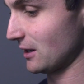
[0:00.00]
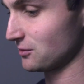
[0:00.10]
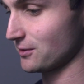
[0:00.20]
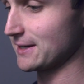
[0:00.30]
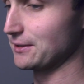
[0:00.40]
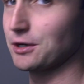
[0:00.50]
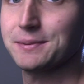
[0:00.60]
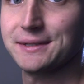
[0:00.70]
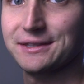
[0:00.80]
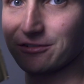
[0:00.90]
All right,
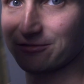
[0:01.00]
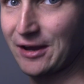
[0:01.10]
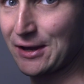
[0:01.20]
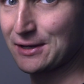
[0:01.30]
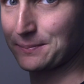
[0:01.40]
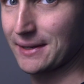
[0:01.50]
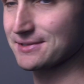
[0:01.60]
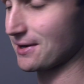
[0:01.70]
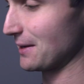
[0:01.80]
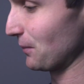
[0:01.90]
opening the fake
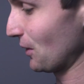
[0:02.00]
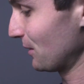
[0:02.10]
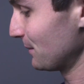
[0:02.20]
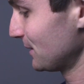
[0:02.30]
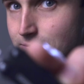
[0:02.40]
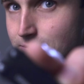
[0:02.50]
bedtime bulb.